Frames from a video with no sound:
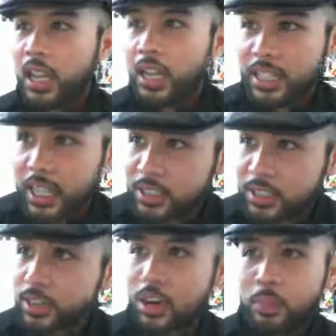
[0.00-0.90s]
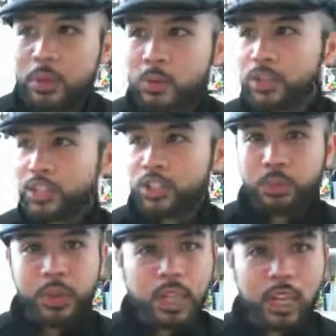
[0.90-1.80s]
Yes, there are people that just
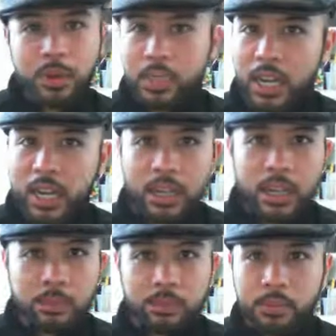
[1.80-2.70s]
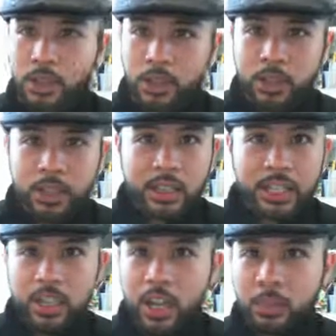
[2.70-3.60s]
bid up, tie it up, let
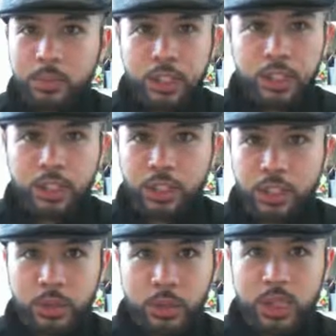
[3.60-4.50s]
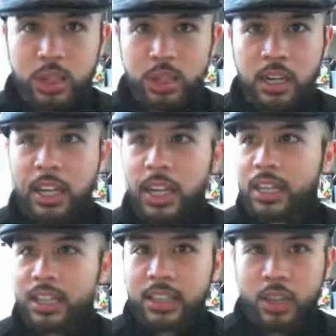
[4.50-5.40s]
the competition disappear,
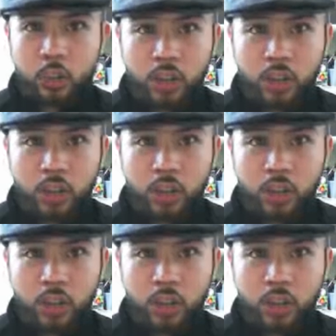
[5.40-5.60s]
and then they will